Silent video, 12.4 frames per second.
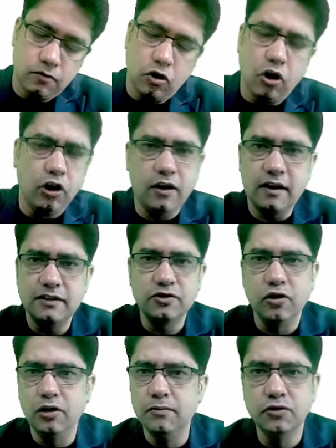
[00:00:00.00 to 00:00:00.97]
All drugs
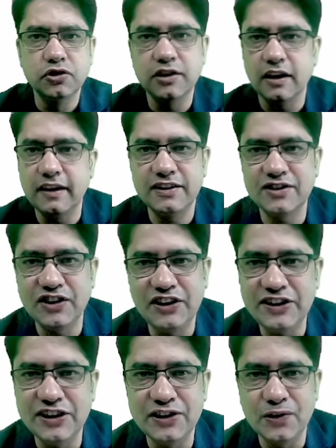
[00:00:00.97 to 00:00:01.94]
almost are
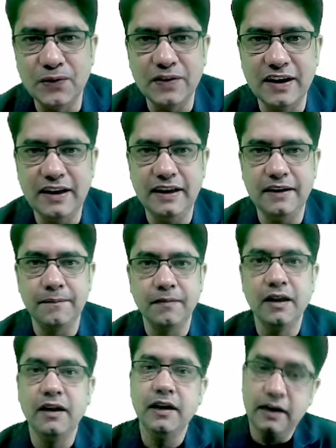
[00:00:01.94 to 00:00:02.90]
excreted through kidney.
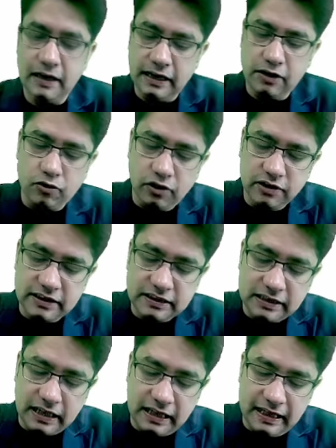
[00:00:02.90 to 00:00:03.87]
It
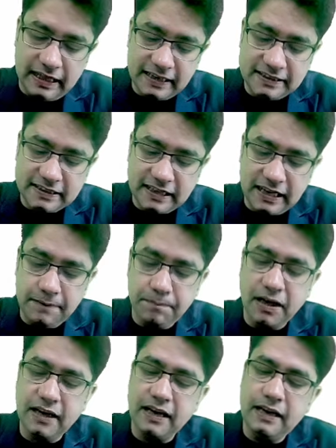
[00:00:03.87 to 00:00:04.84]
causes less
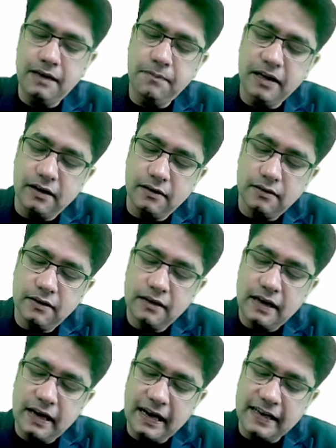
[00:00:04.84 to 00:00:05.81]
hyperkalemia
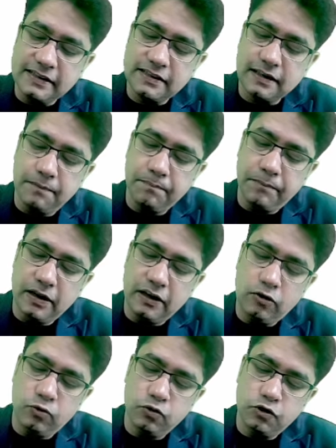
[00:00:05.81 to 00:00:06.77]
as
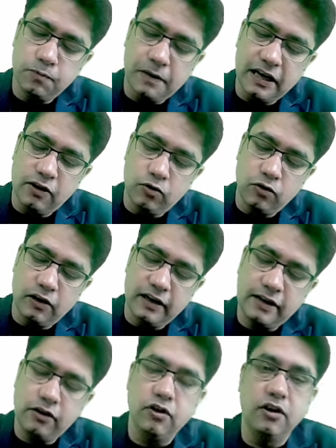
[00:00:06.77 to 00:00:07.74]
compared to
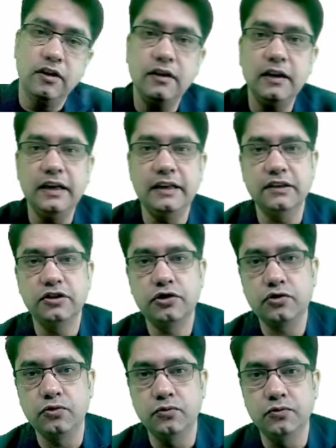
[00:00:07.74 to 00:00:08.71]
spironolactone. It is
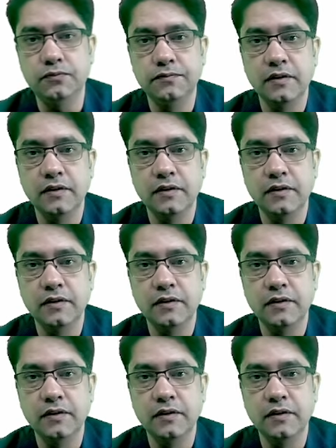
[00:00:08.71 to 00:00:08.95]
true.